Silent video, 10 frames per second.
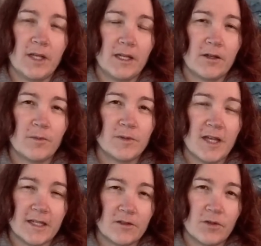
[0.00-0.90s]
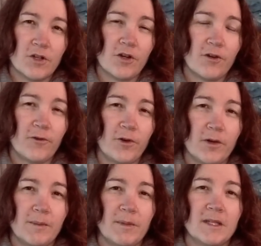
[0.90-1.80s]
income tax return for
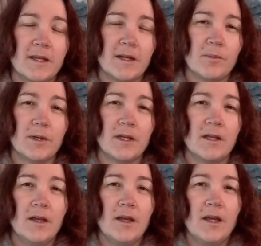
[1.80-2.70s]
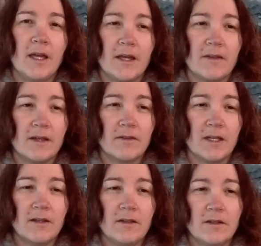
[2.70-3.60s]
your limited company. And
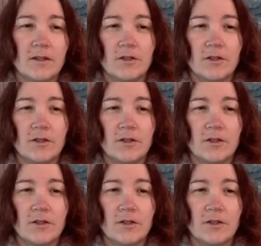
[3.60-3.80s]
then